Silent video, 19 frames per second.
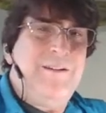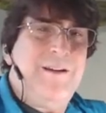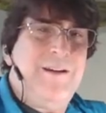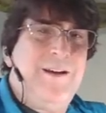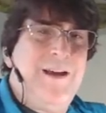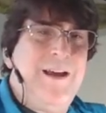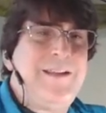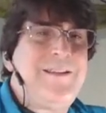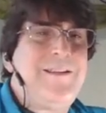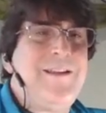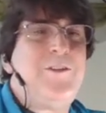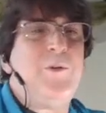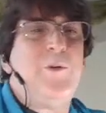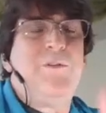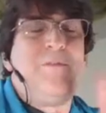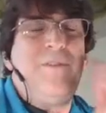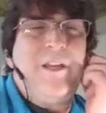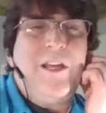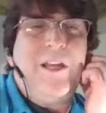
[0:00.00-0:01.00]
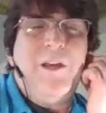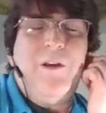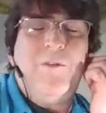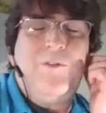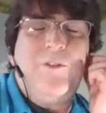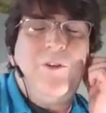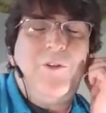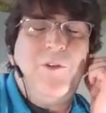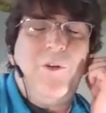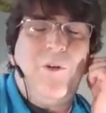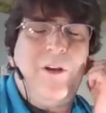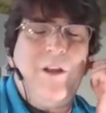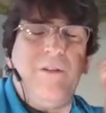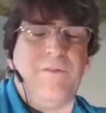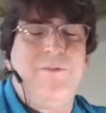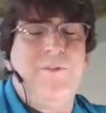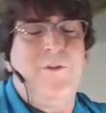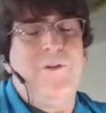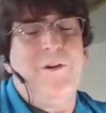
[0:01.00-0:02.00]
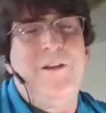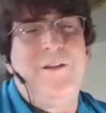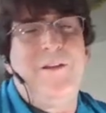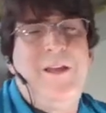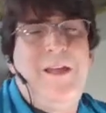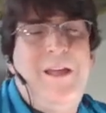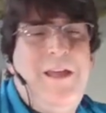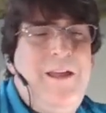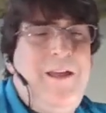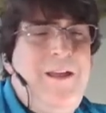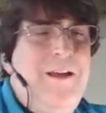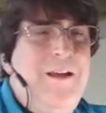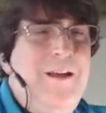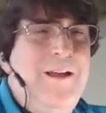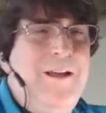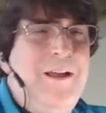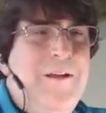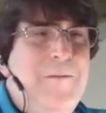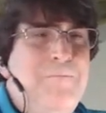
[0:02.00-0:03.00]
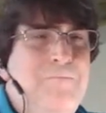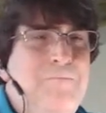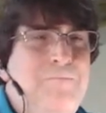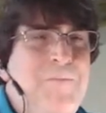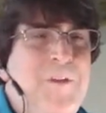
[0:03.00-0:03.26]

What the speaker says: It's not too hard. It's not too easy.